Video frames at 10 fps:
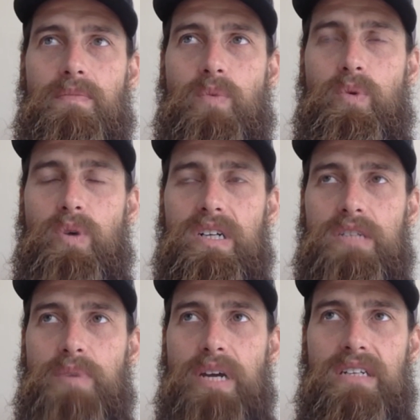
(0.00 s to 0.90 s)
We weren't
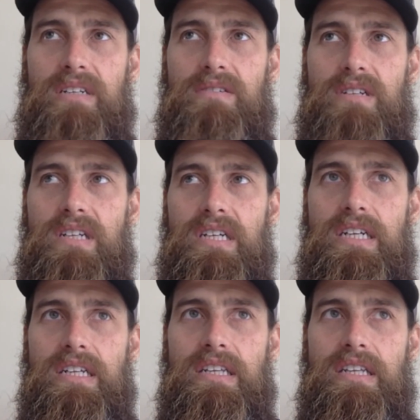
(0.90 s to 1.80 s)
expecting really
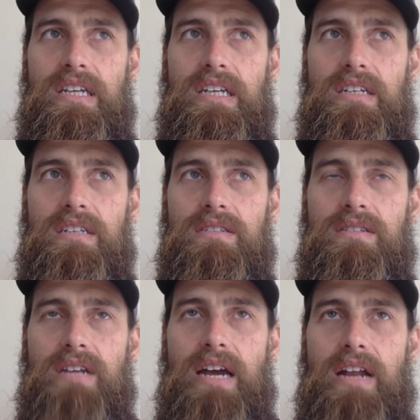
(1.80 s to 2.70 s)
anything
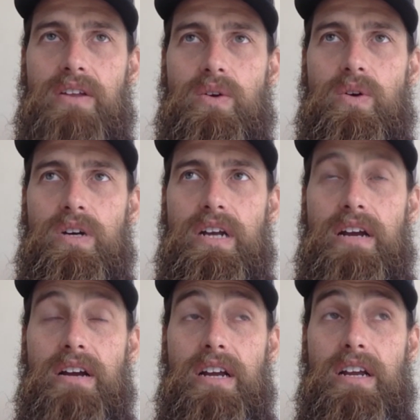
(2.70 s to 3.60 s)
out of the
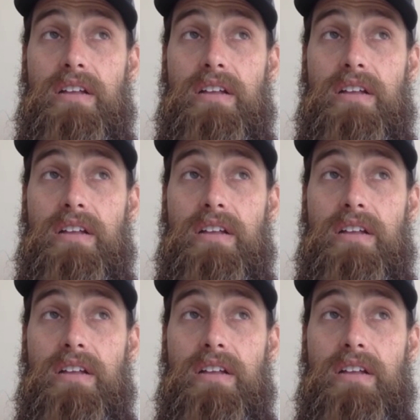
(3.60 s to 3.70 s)
ordinary,